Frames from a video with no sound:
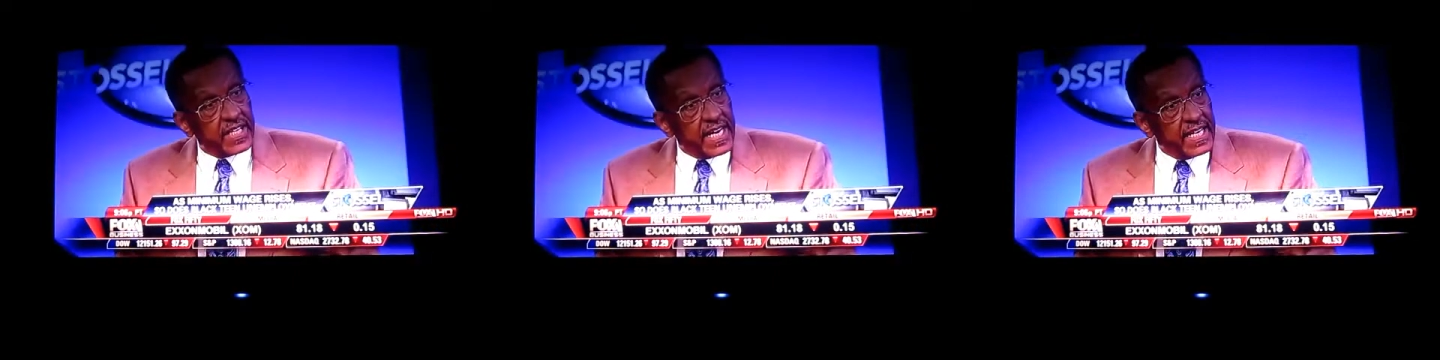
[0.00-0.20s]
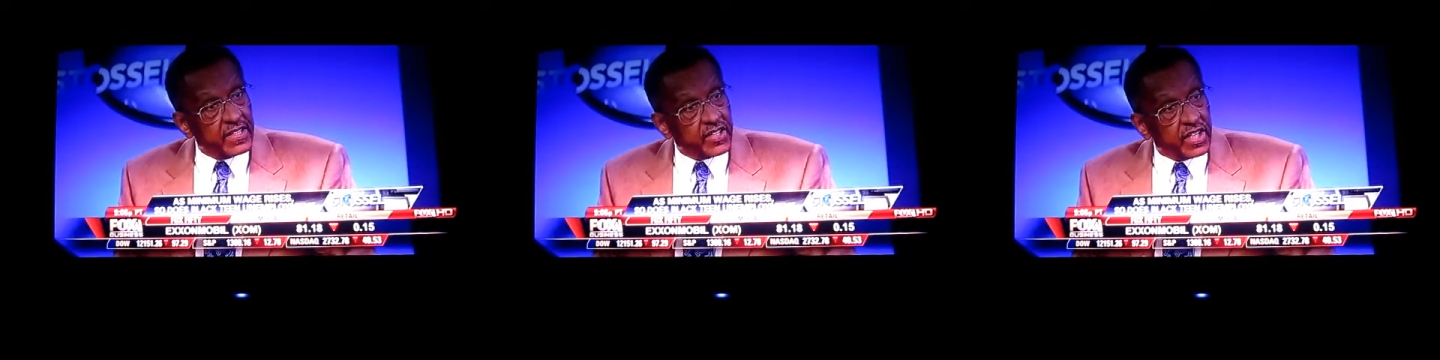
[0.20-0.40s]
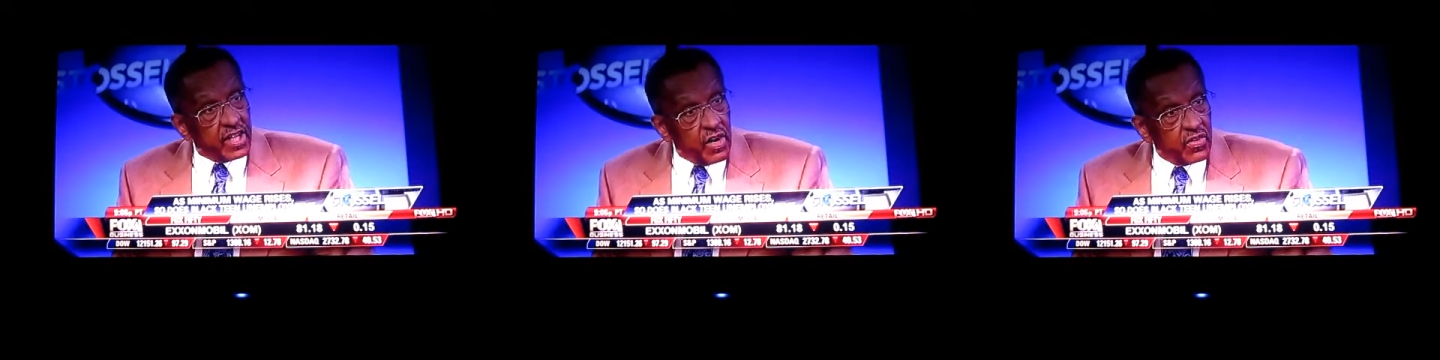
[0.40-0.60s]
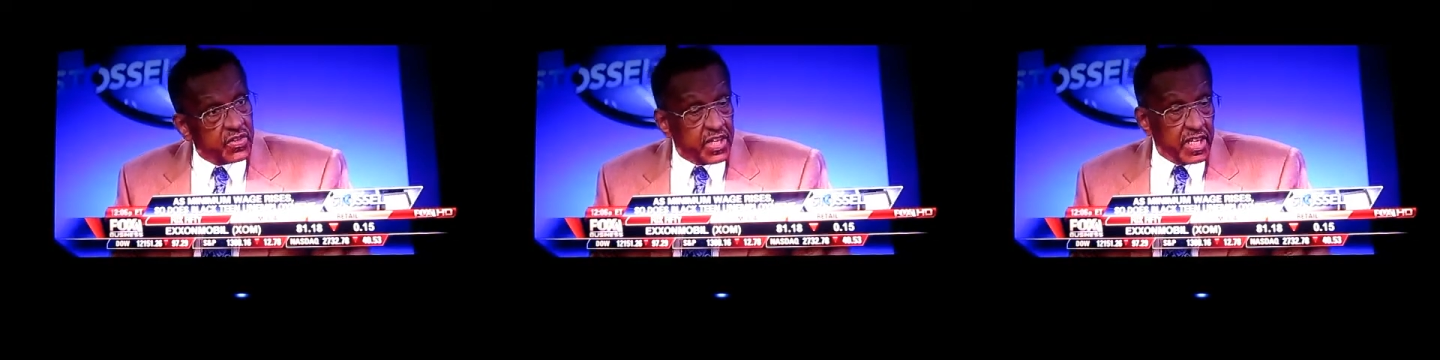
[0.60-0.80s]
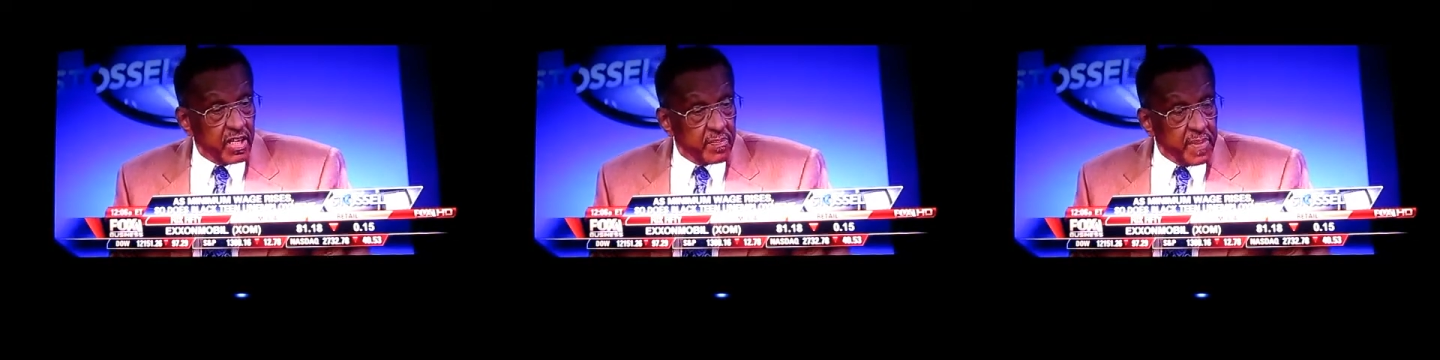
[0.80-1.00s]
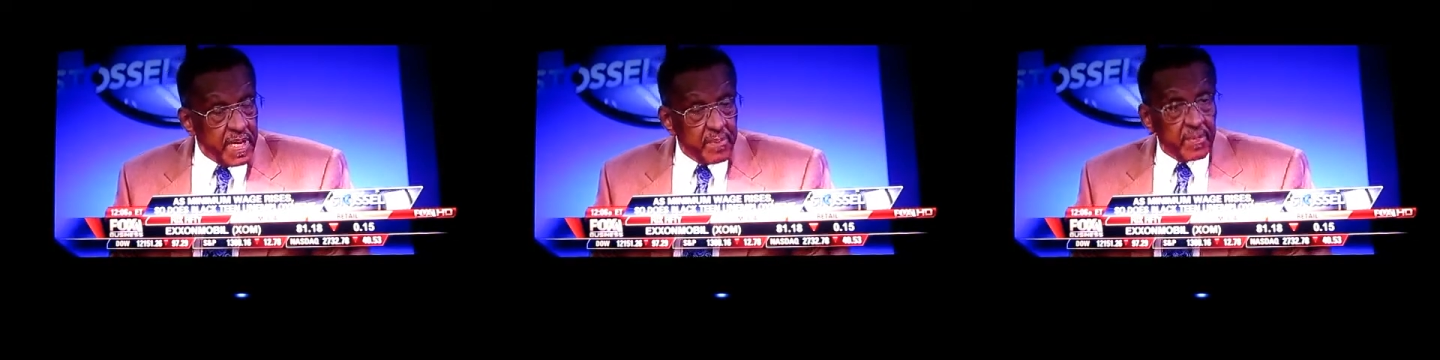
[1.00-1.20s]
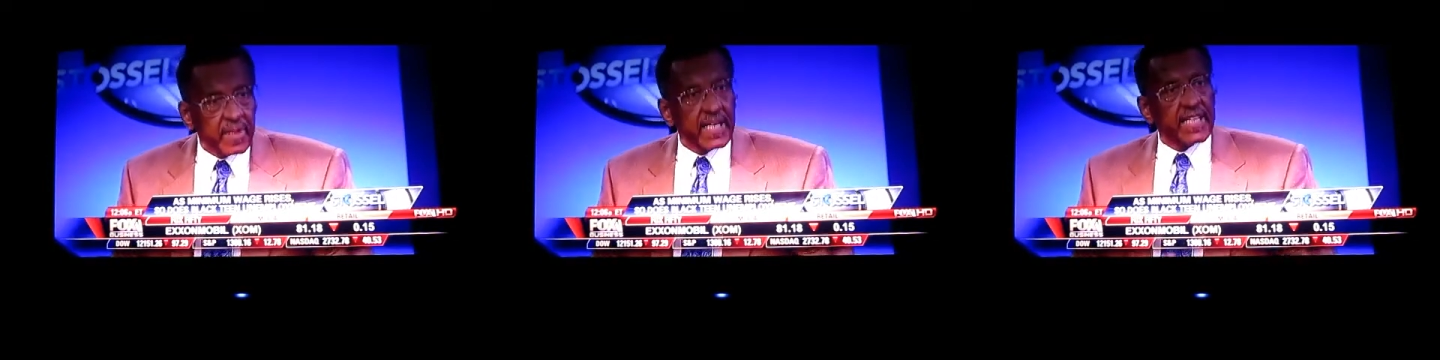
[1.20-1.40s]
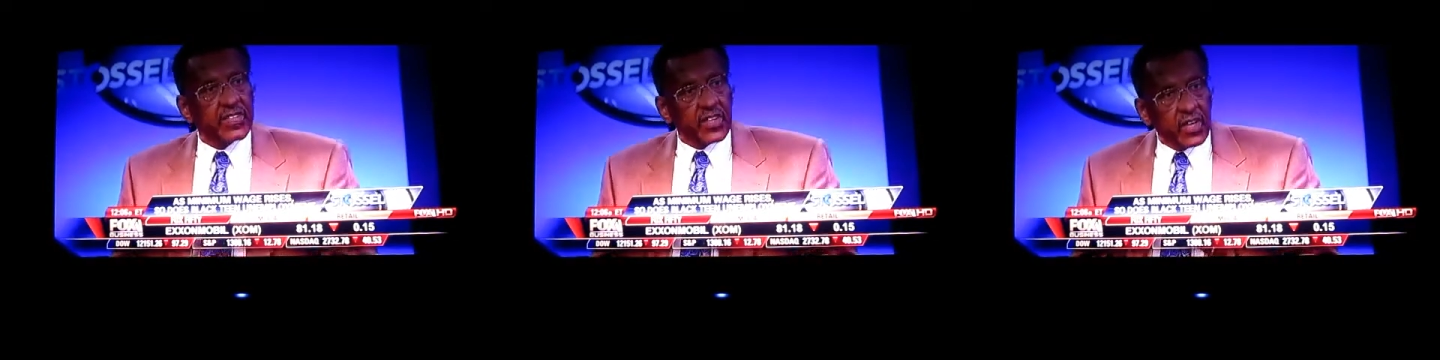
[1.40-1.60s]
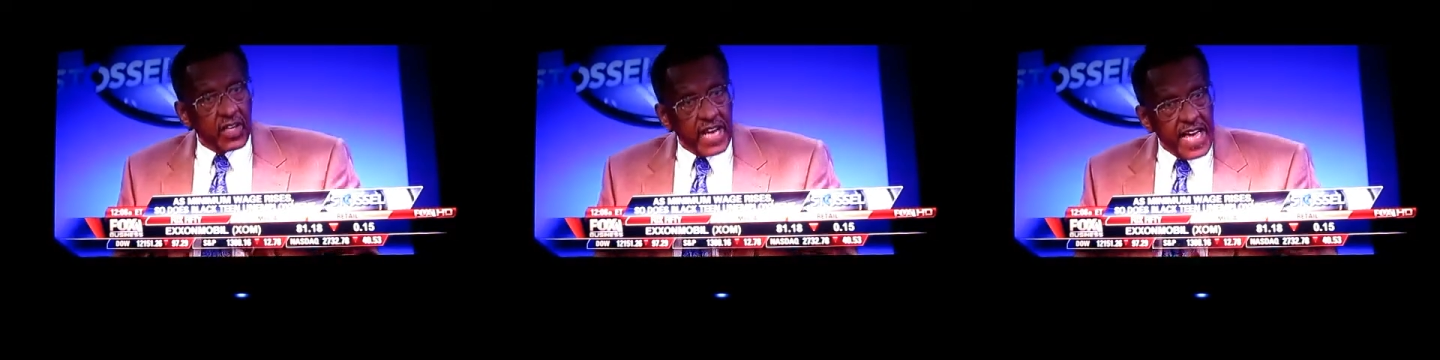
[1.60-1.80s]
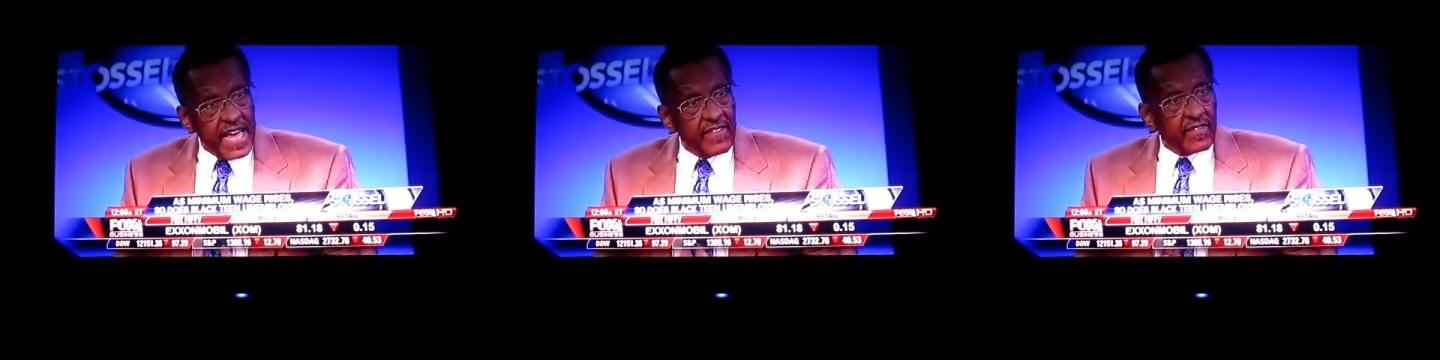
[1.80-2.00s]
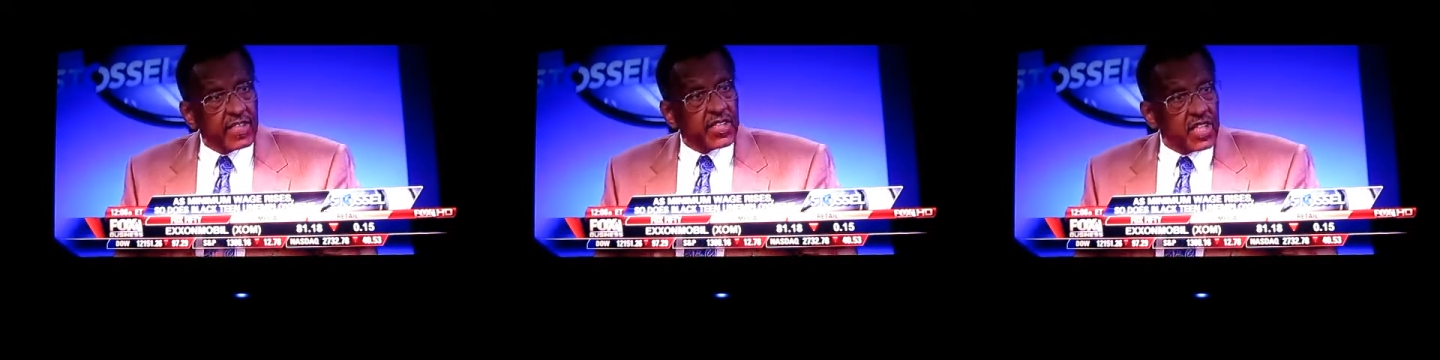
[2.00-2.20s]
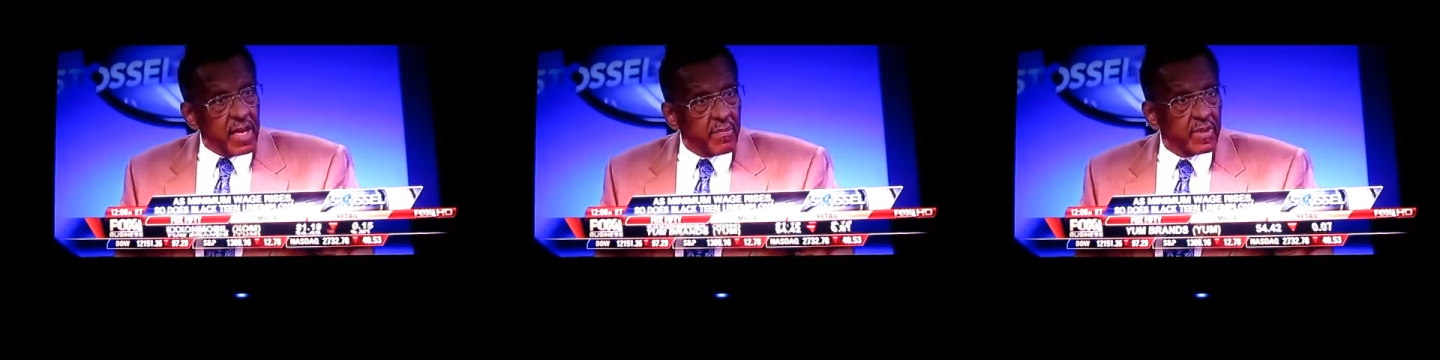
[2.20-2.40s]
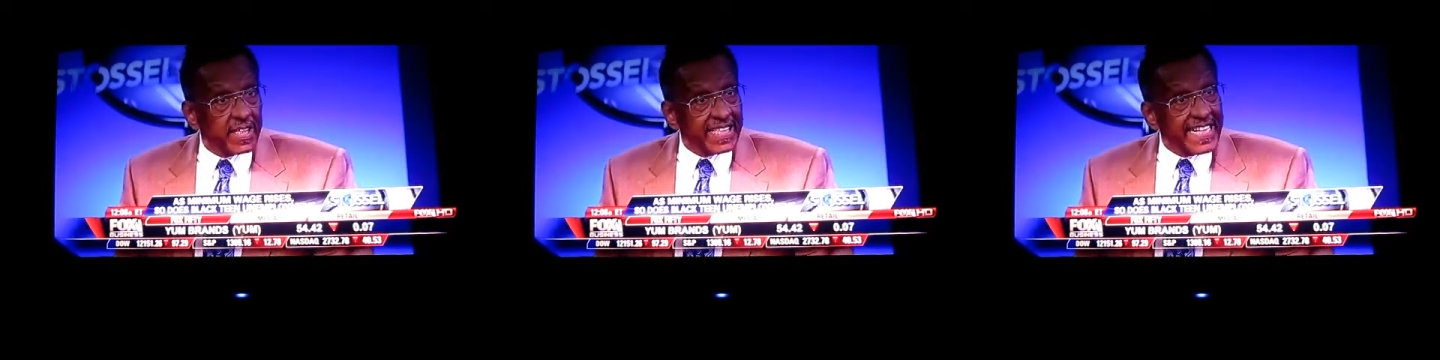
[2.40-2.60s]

against low-skilled people, it's going to have a doubly